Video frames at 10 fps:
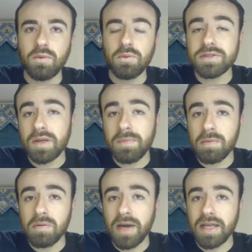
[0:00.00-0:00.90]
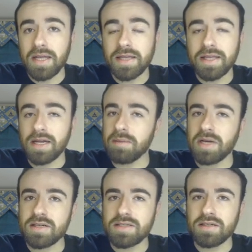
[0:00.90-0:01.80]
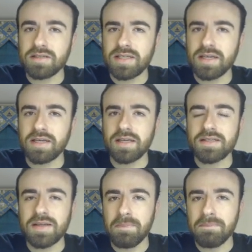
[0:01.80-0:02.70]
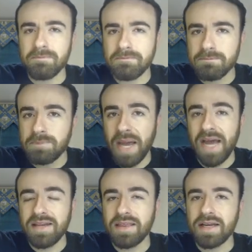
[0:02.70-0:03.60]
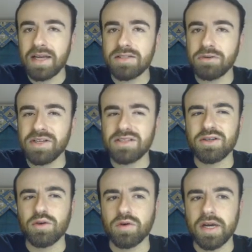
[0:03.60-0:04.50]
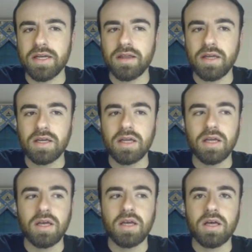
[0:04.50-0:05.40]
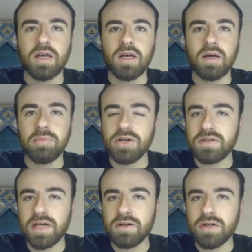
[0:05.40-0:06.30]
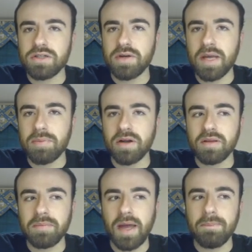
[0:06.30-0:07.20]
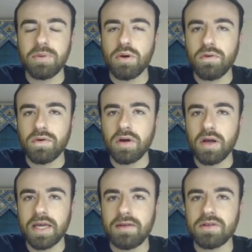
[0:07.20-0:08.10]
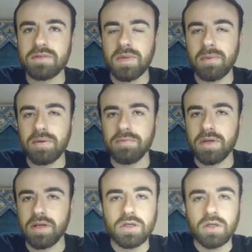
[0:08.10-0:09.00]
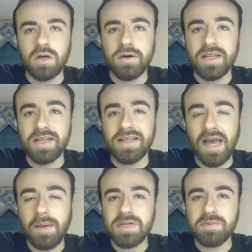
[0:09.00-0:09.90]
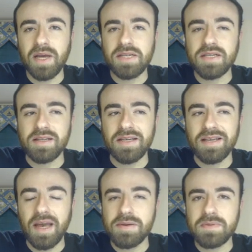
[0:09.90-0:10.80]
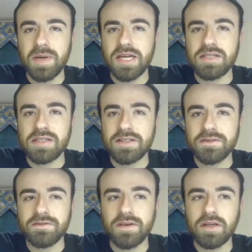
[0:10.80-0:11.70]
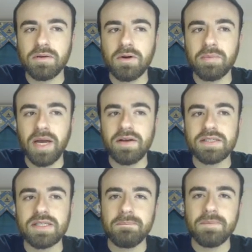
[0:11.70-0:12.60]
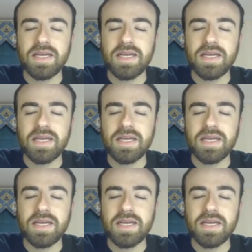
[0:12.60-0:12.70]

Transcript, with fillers: Some people might like that. I'm not necessarily saying it's a bad thing. I just don't think it's a great thing. Uh, personally, I don't enjoy that part of the map, but overall, I give this map a B. Okay, then Cabbage Patch. I think Cabbage Patch is fairly well balanced.